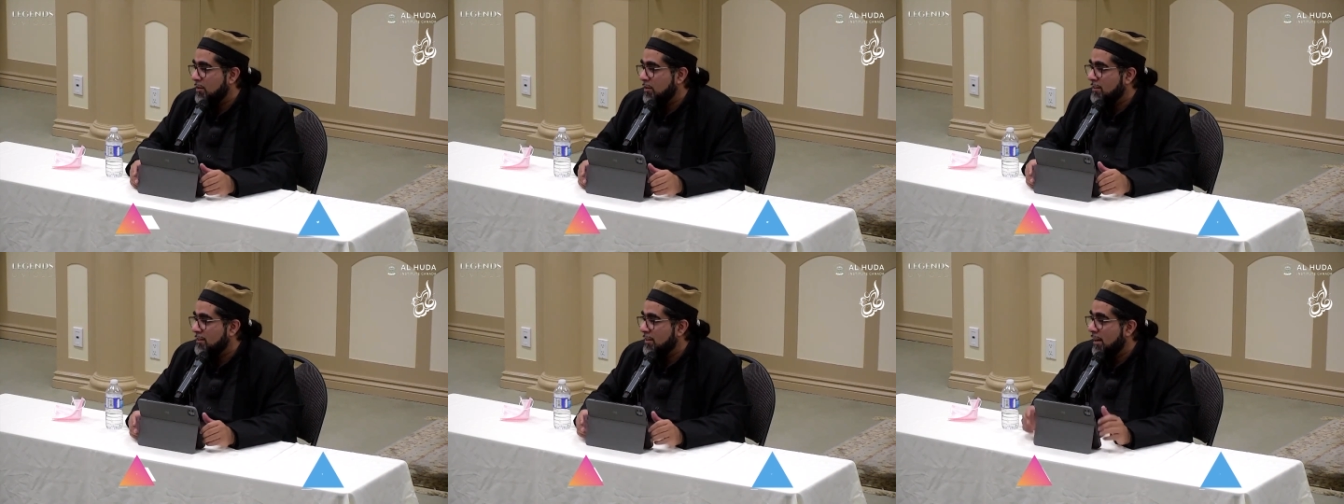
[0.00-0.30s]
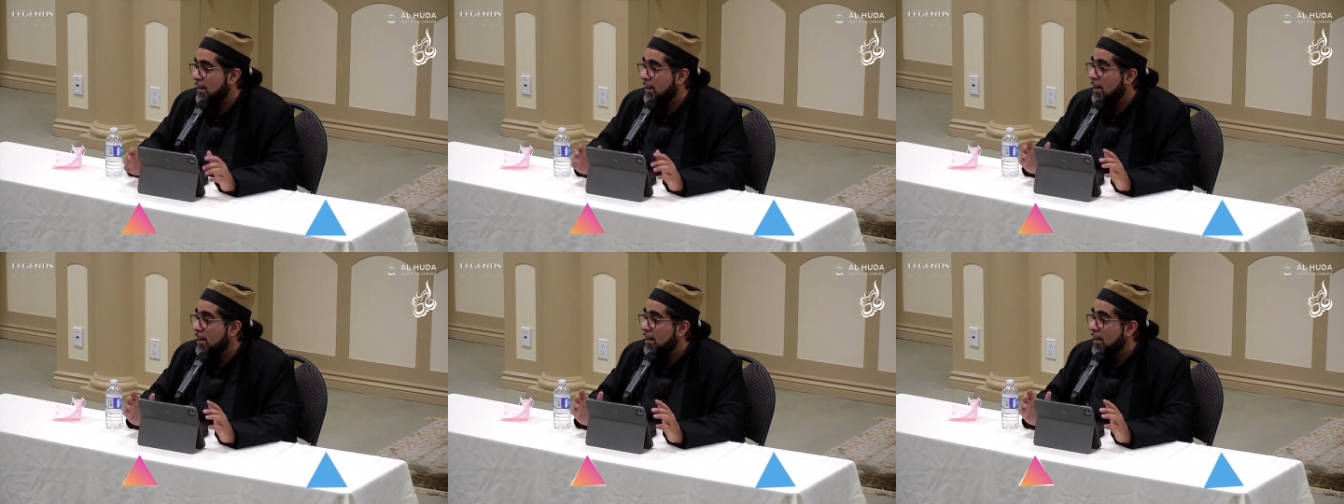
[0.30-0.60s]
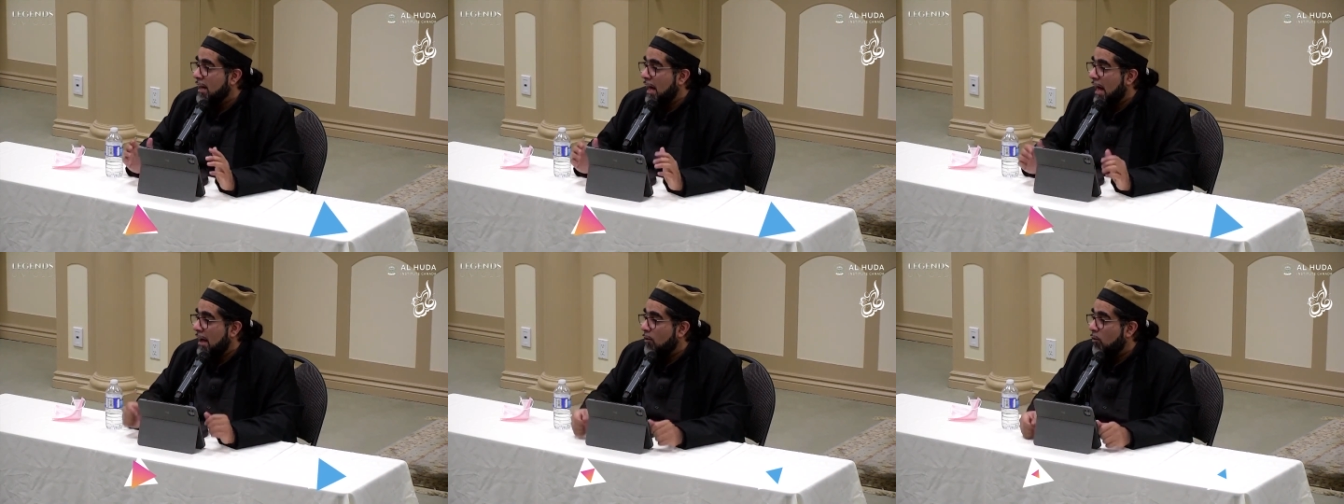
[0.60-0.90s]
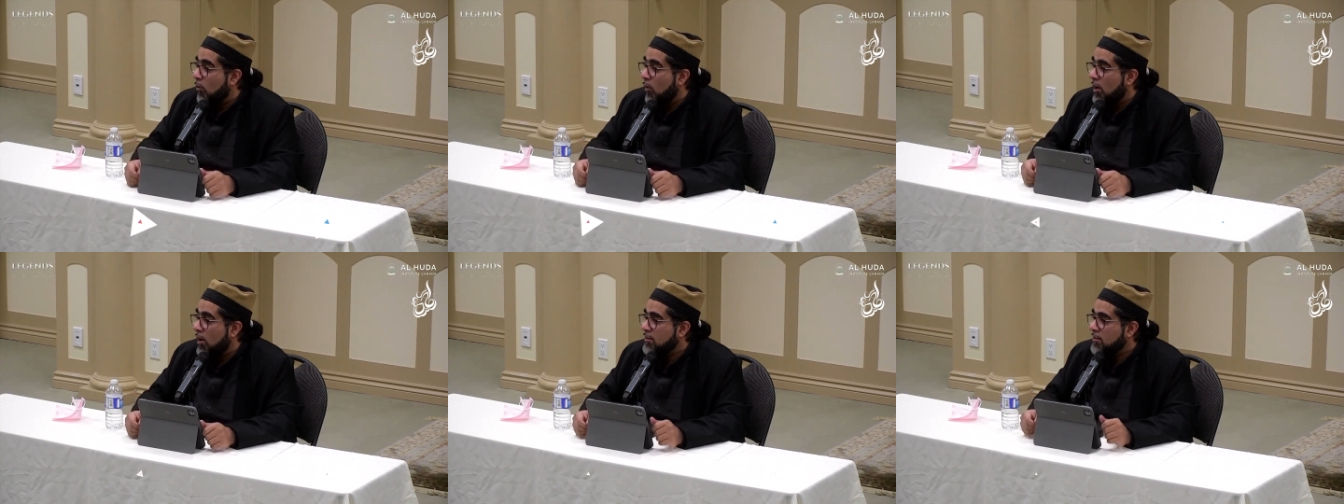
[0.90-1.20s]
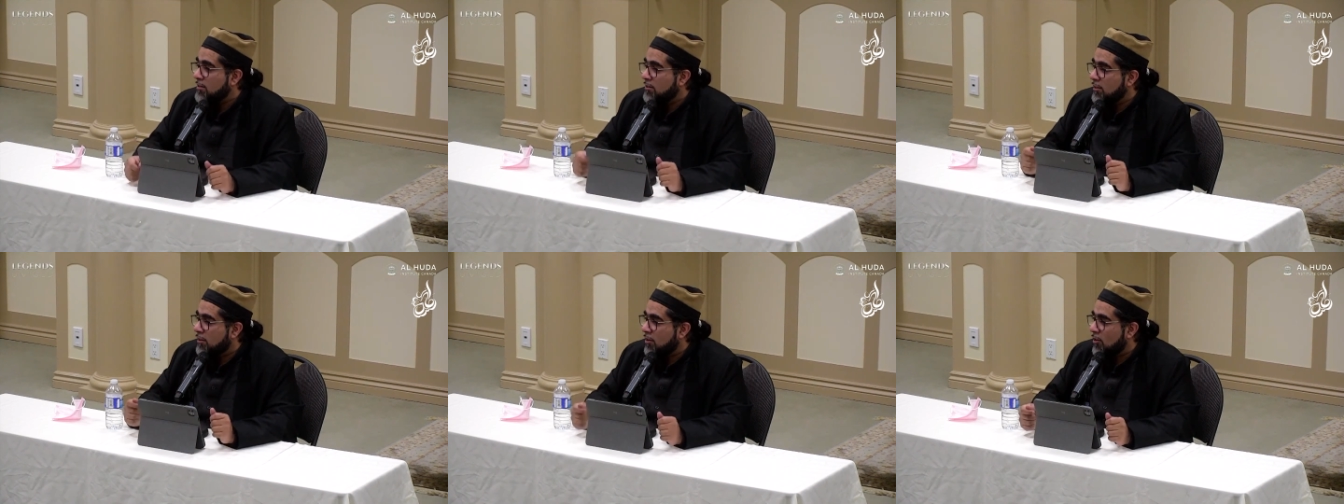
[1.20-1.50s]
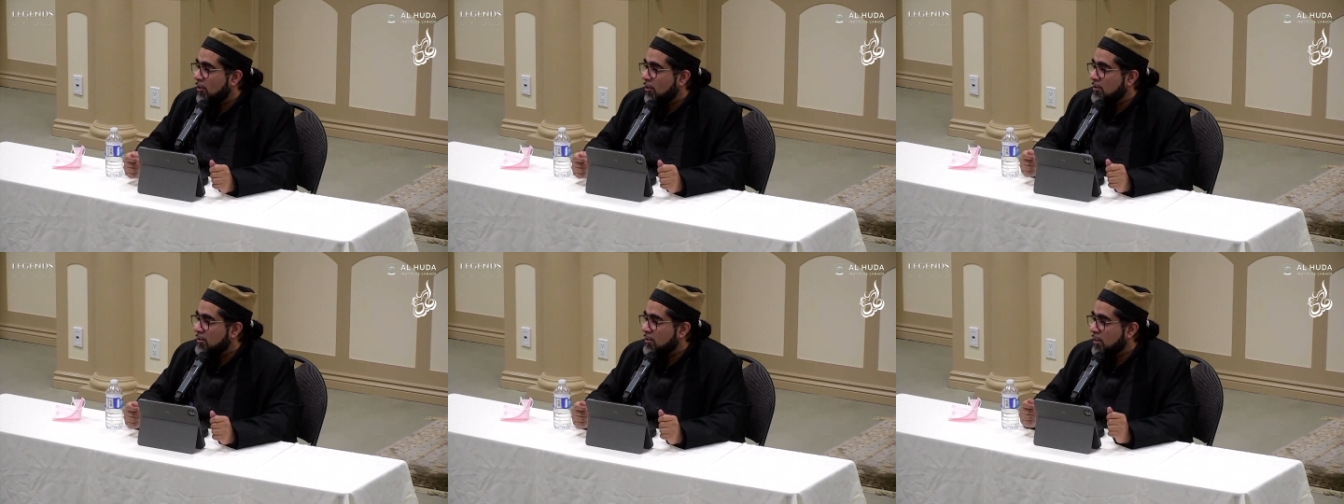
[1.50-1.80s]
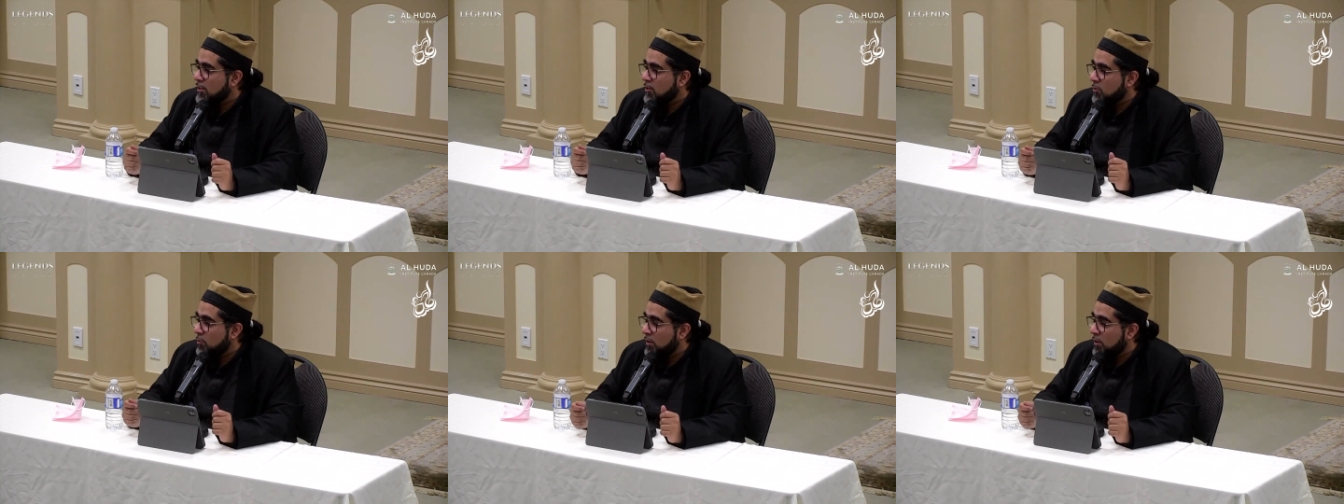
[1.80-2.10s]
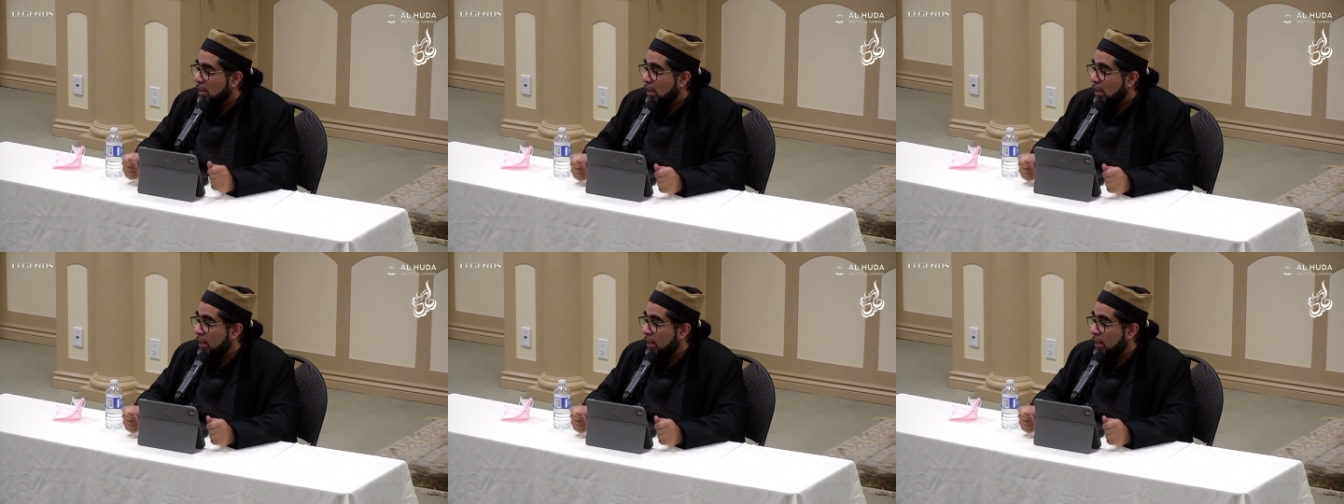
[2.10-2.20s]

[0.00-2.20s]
He said, I want the currency to be